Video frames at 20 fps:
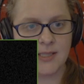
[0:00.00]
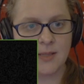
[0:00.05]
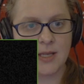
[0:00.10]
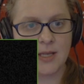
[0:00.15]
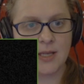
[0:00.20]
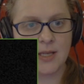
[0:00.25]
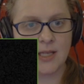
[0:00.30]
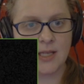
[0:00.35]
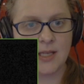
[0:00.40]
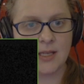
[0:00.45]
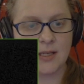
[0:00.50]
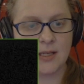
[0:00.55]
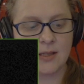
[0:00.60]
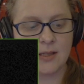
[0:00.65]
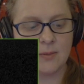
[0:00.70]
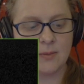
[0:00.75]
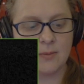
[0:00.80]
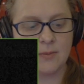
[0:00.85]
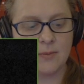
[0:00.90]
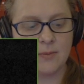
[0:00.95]
then go back
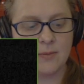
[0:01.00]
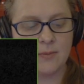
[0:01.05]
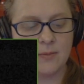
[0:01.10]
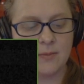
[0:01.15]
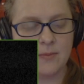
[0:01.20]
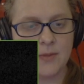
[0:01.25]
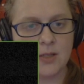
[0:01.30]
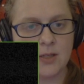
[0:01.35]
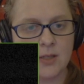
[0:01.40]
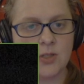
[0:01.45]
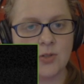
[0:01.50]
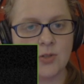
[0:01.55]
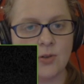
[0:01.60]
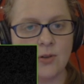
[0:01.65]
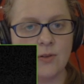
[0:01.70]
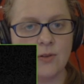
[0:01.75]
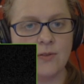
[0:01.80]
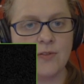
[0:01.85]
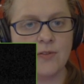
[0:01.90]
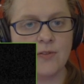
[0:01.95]
to ManyCam,
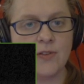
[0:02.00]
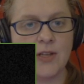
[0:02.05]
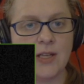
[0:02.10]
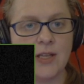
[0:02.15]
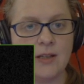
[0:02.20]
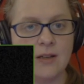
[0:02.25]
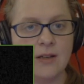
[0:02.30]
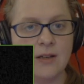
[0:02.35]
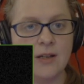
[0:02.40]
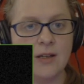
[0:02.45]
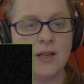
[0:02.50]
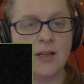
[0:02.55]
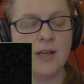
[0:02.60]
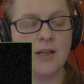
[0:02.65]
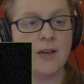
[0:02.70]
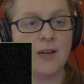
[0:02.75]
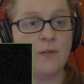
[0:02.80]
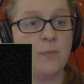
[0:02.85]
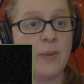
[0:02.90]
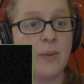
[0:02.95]
Control
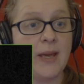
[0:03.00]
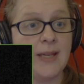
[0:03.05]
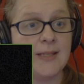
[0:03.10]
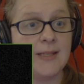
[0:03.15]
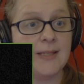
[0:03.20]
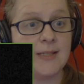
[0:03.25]
V.